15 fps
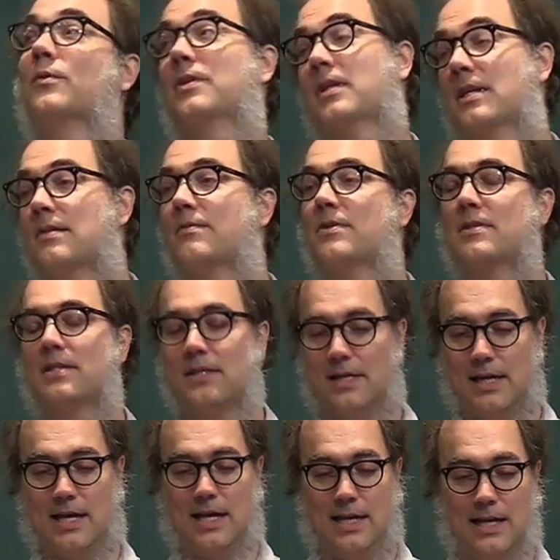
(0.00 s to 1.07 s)
that was
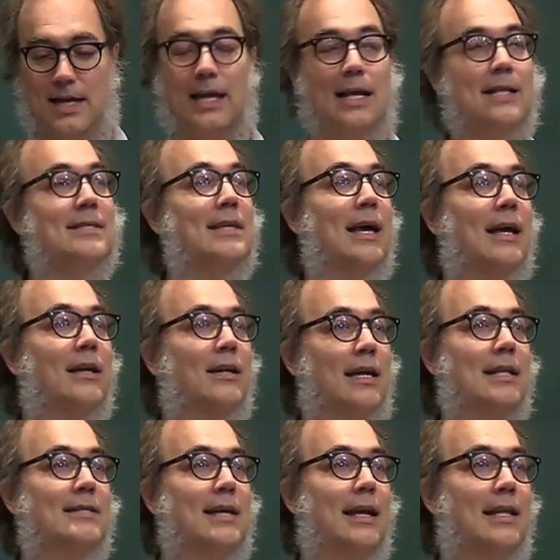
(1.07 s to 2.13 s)
Hill's
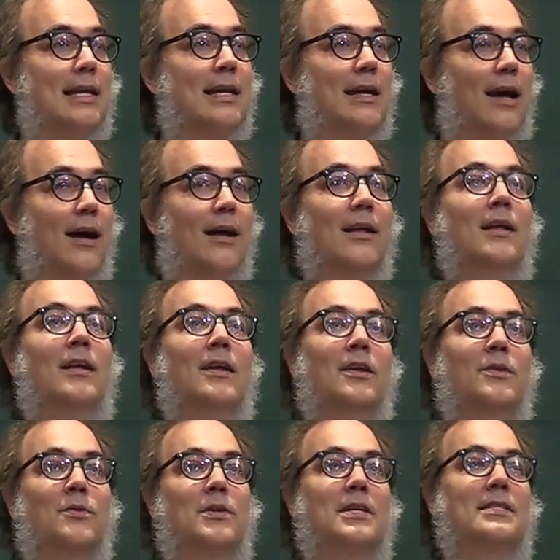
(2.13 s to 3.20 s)
idea,
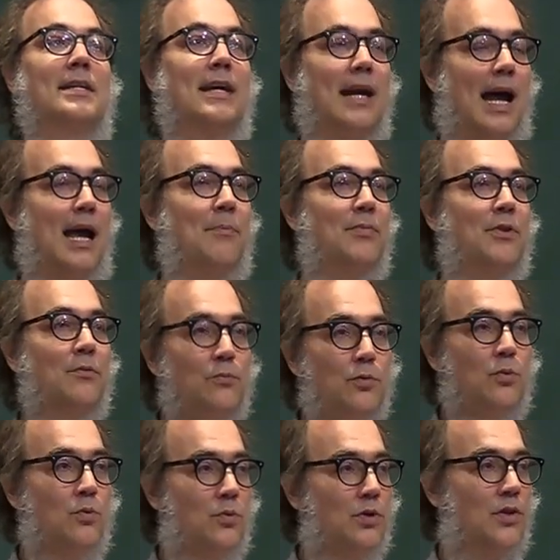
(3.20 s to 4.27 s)
to describe the
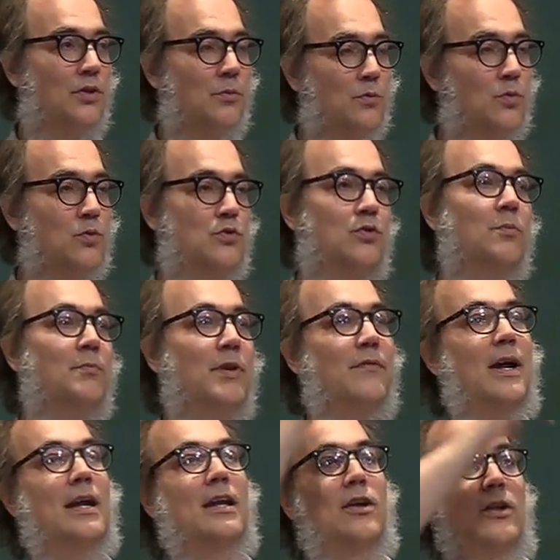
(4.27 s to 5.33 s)
moon. The moon should be
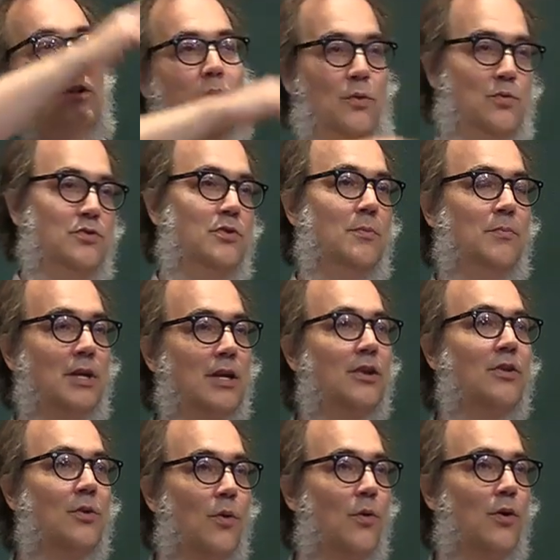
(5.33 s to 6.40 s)
very close to
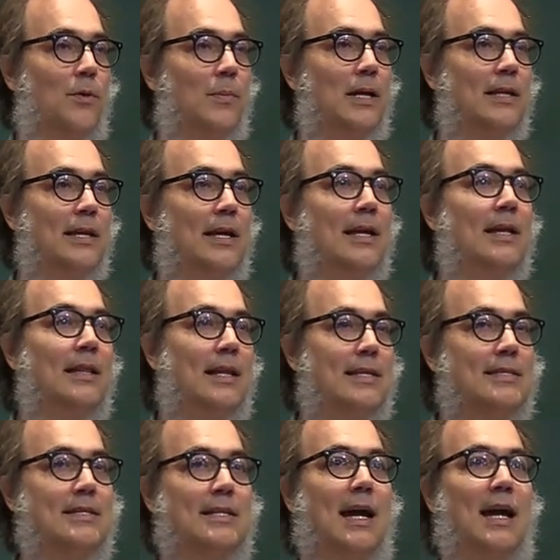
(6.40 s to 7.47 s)
periodic orbit.
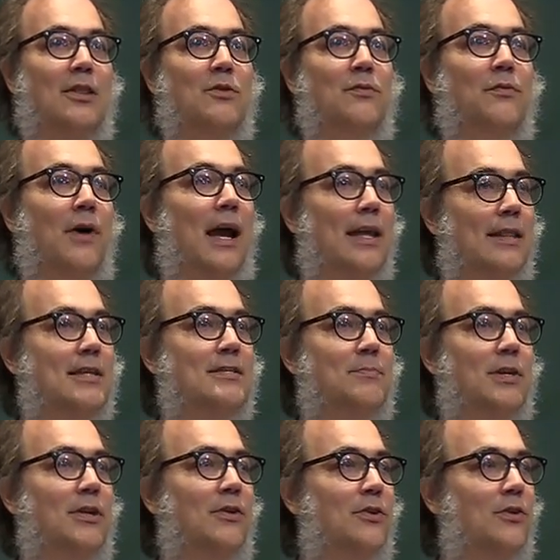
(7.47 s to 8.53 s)
Let's try to find this
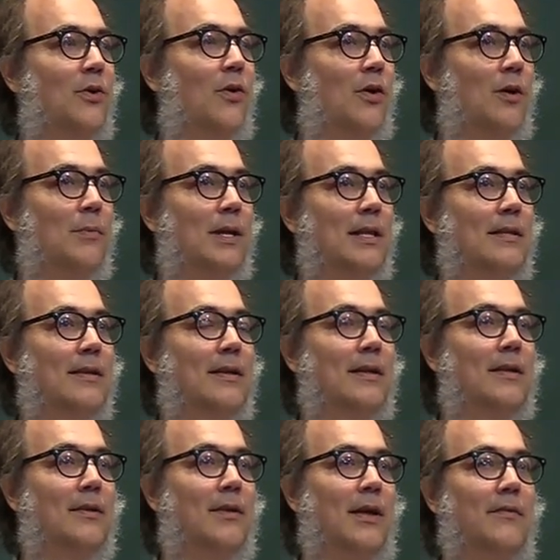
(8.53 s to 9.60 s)
periodic orbit,
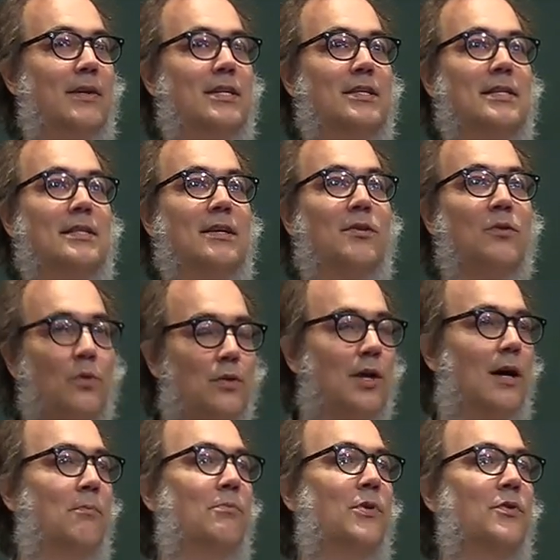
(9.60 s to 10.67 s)
which is a good
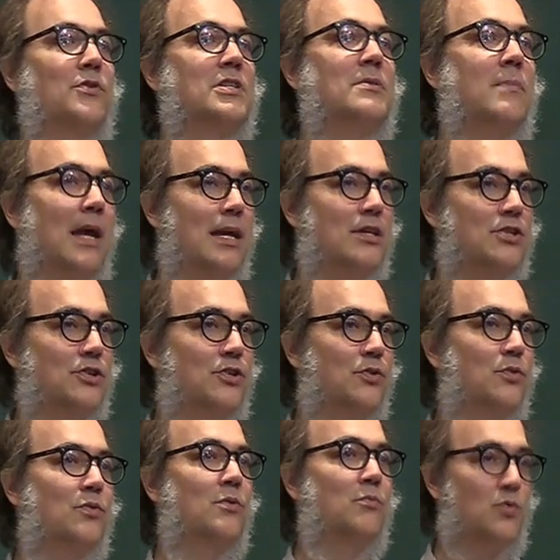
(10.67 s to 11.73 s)
approximation
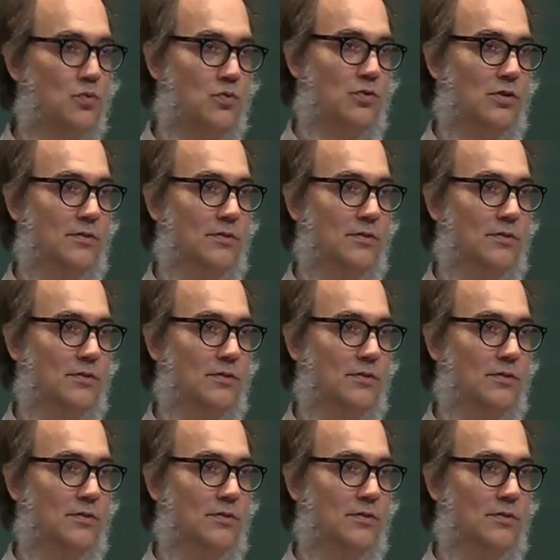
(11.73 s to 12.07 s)
to the moon.